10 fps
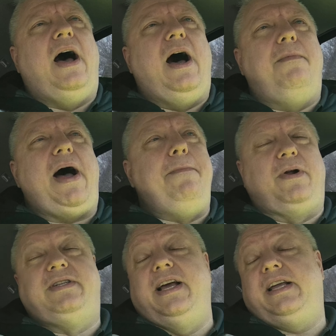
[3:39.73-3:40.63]
I
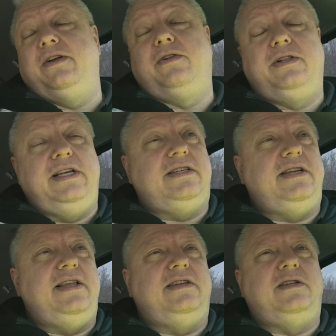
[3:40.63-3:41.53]
particularly
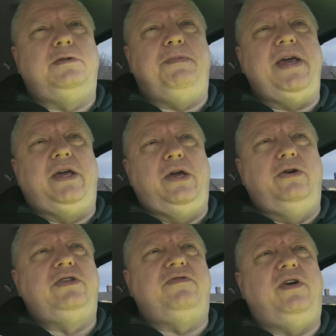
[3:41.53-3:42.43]
see this as being
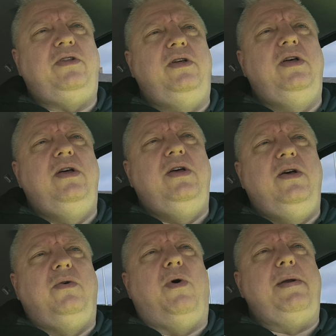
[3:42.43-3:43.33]
useful
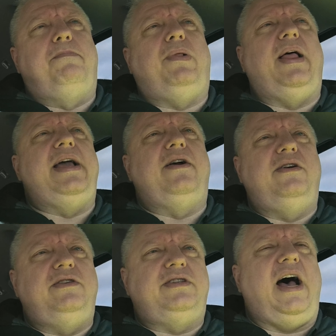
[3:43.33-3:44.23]
when
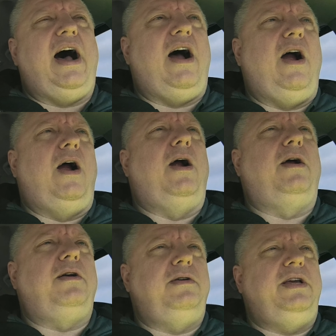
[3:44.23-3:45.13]
players
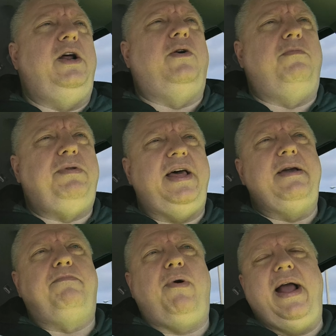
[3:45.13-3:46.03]
are,
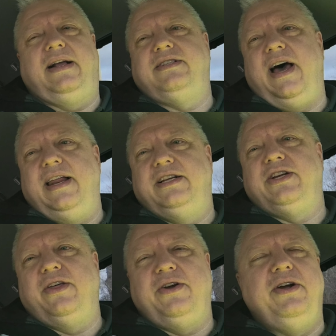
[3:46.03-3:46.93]
playing pranks on each
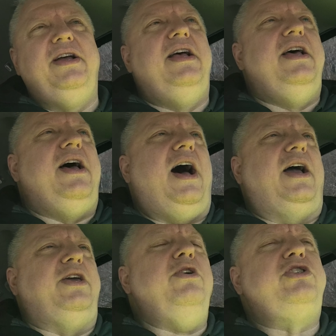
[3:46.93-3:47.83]
other.
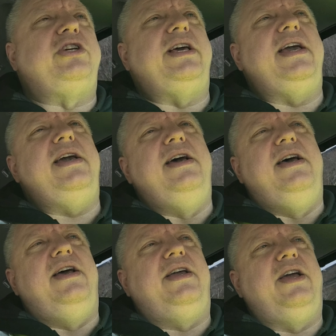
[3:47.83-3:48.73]
Usually,
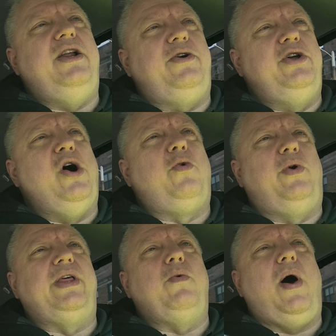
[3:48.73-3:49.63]
you don't
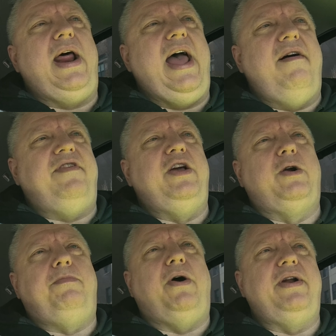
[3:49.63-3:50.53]
really want to have
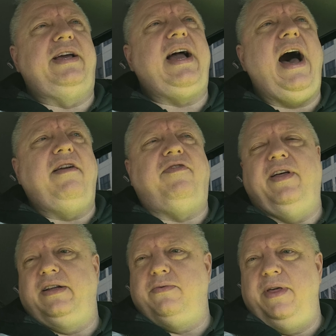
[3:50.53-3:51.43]
inter-party
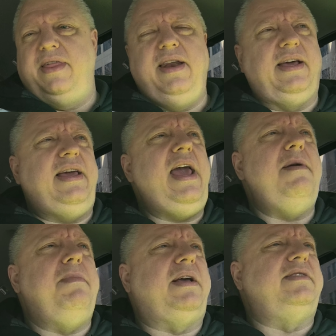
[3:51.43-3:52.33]
conflict within a
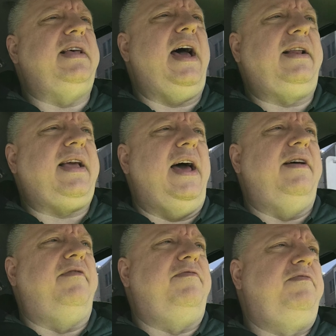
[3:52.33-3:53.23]
game, because that kind
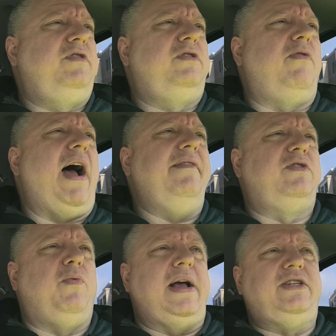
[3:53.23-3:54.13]
of drives
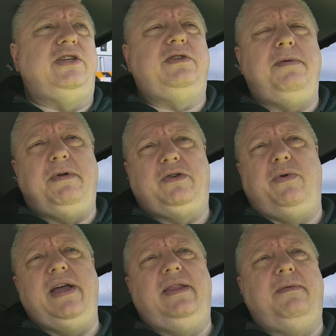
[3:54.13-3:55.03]
wedges in
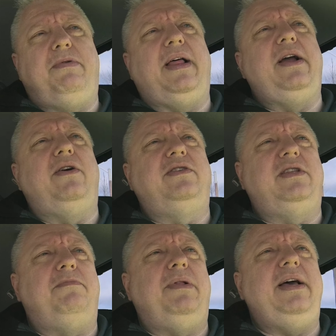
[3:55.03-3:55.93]
between the players and
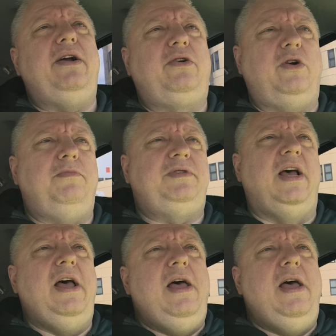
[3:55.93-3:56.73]
the player groups.